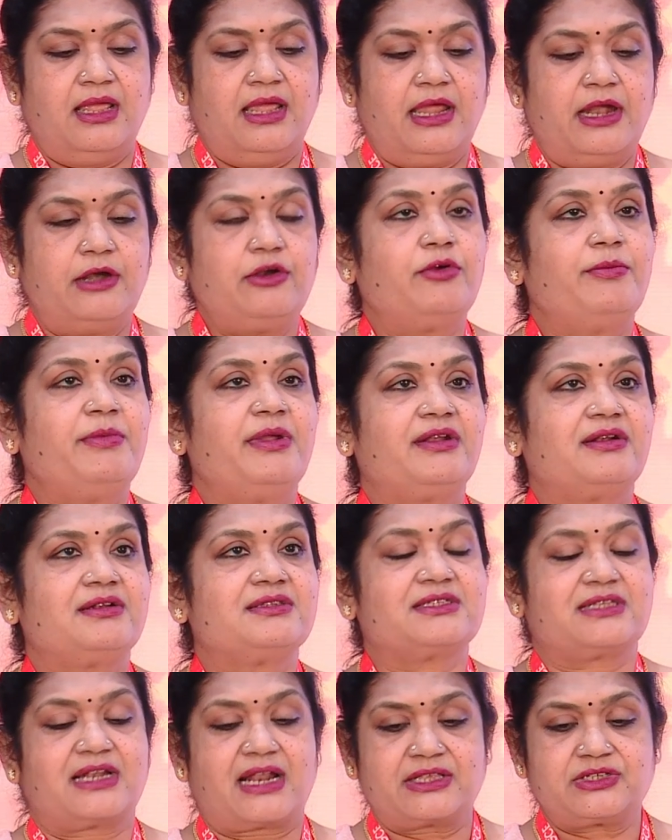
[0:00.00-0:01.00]
Endometrial
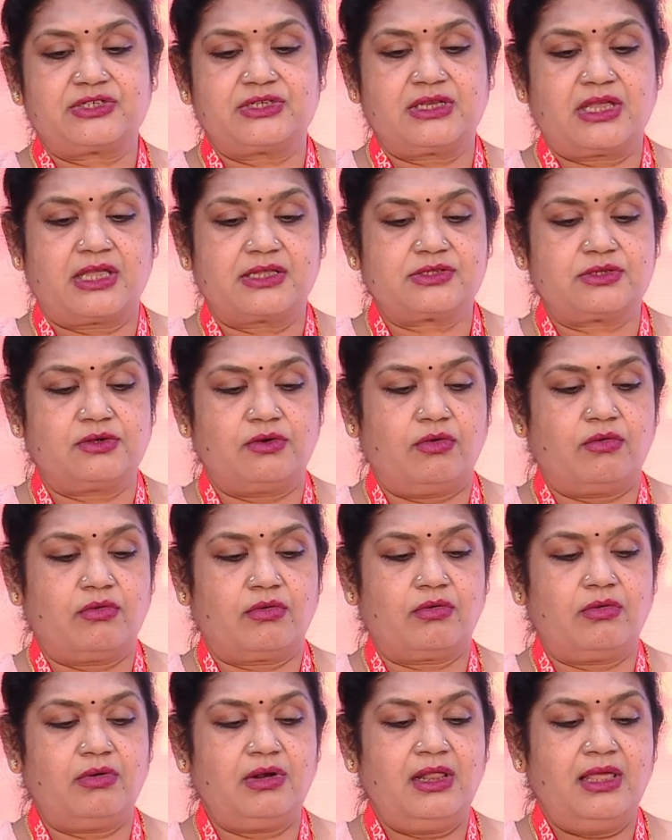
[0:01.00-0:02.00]
scratching has no
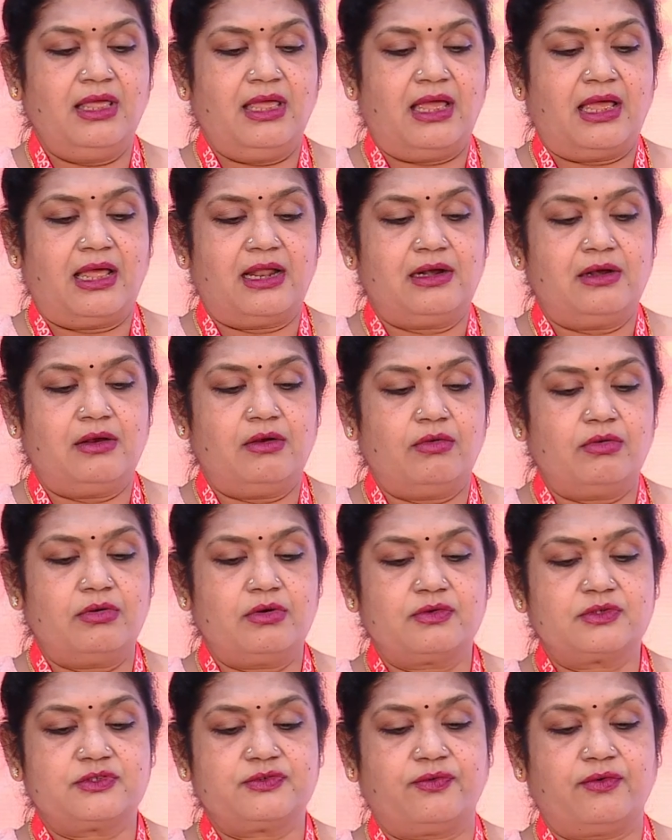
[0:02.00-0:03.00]
role, and low
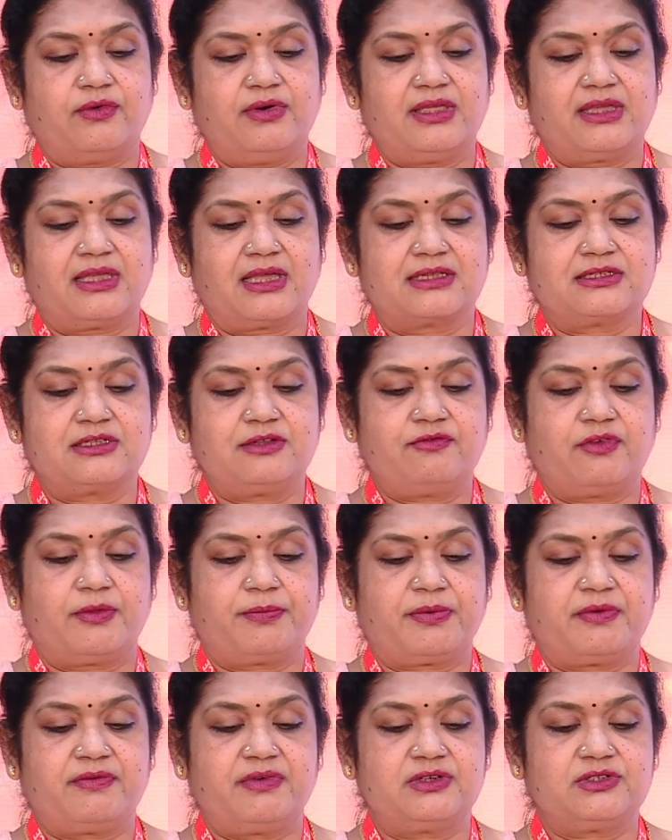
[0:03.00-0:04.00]
dose folic acid for
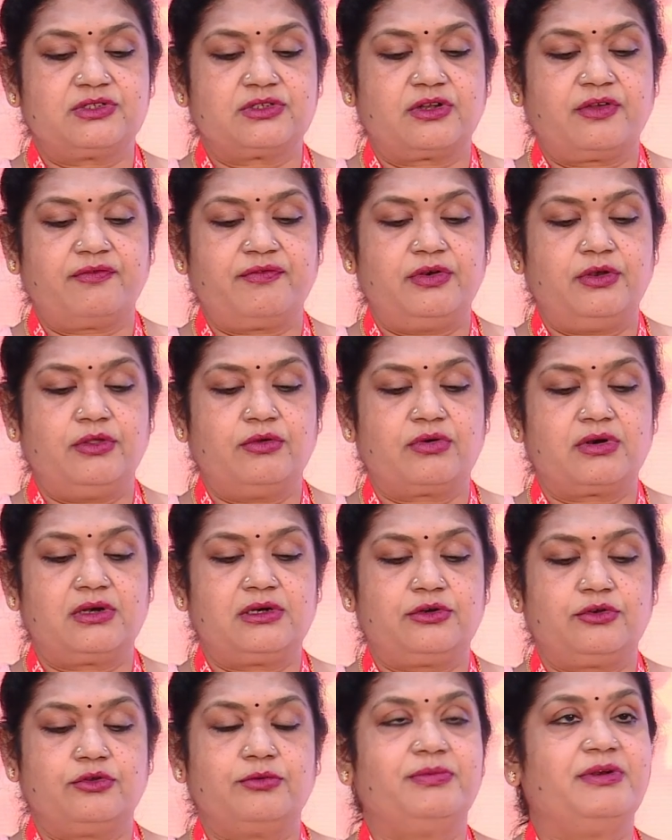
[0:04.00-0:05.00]
prevention of neural
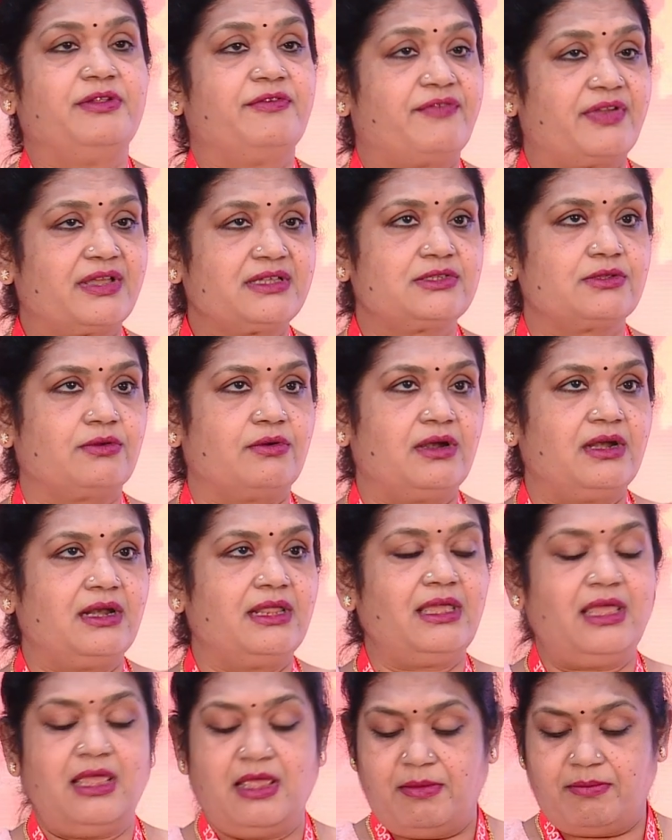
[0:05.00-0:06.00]
tube defects
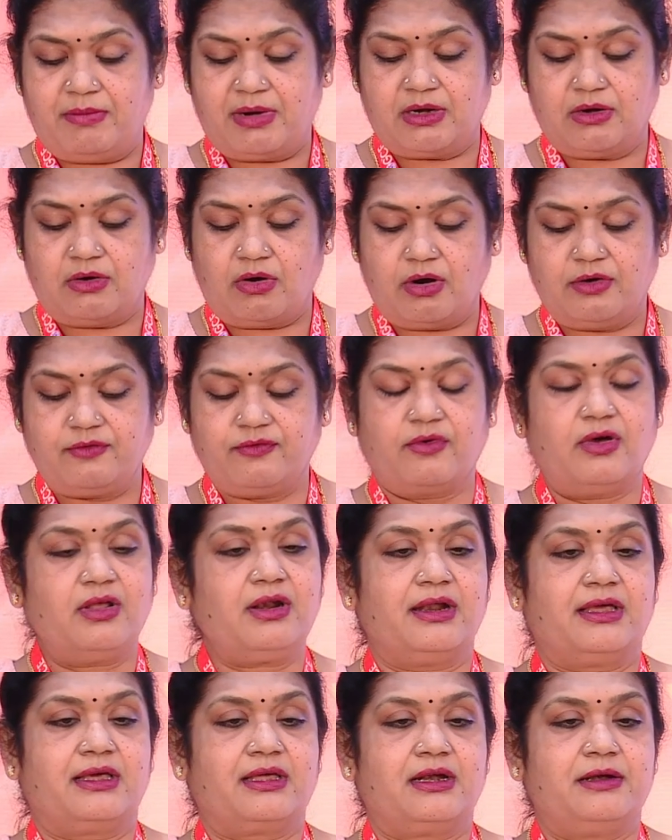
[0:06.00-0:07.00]
only, but not for
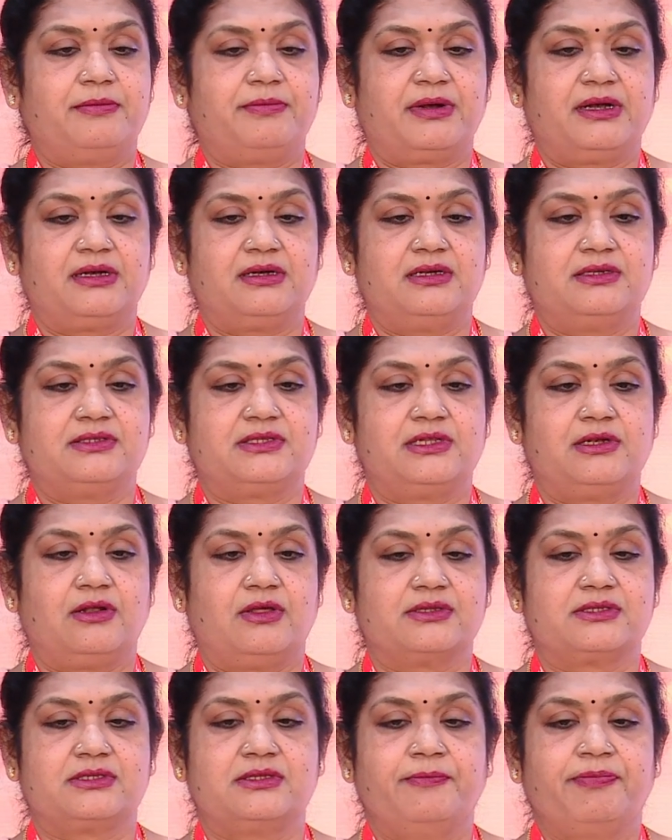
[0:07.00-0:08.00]
recurrent pregnancy
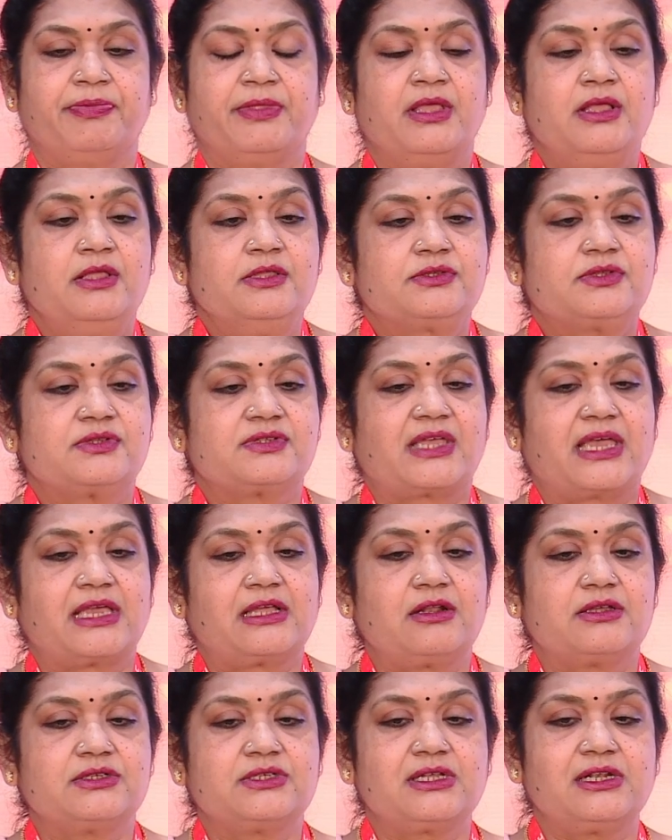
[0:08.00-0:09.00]
loss. So
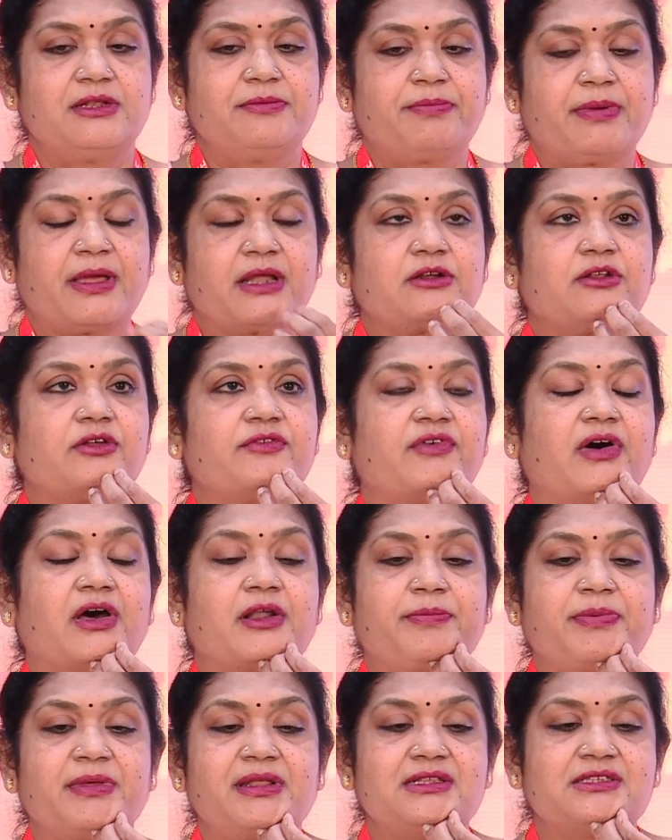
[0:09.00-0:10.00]
psychological impact of
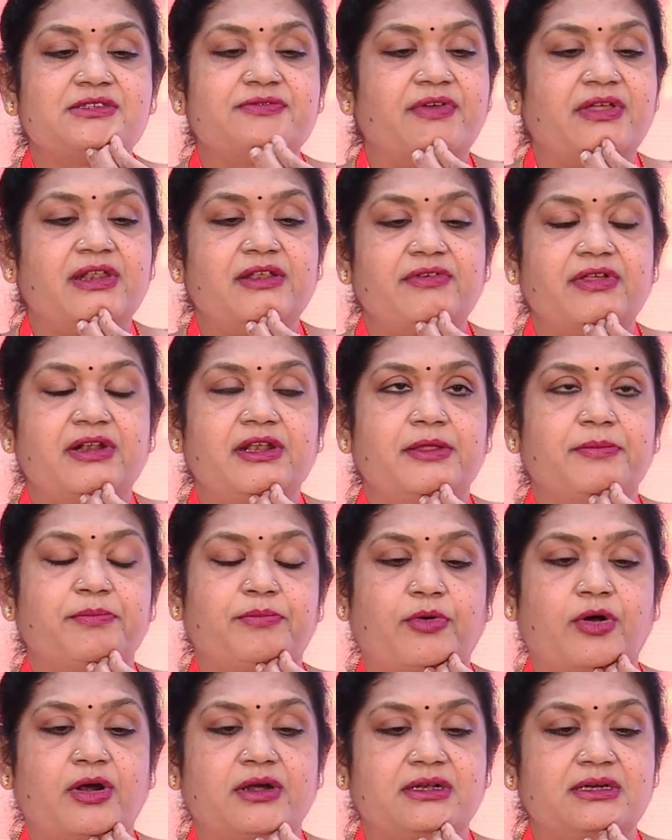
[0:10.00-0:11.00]
RPL is very, very
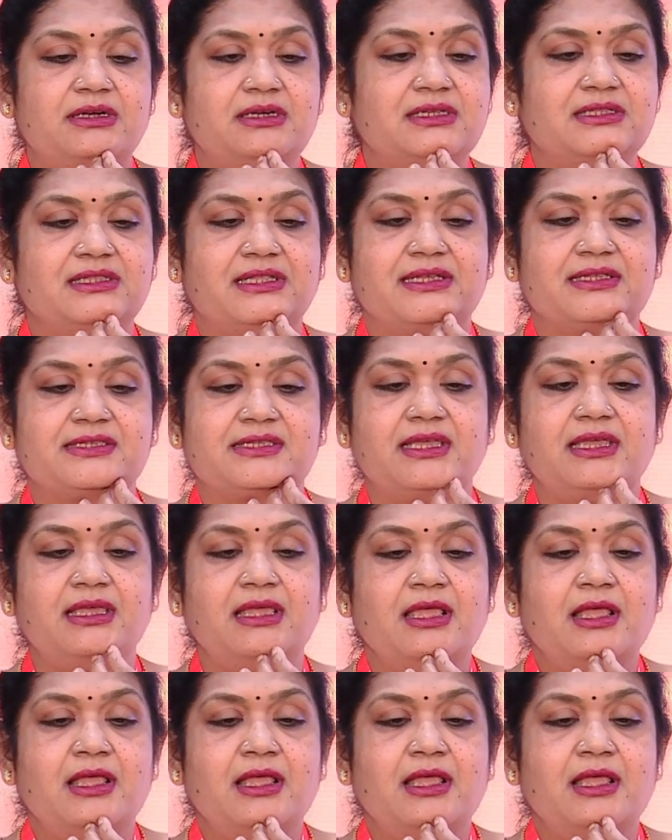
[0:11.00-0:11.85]
important. They say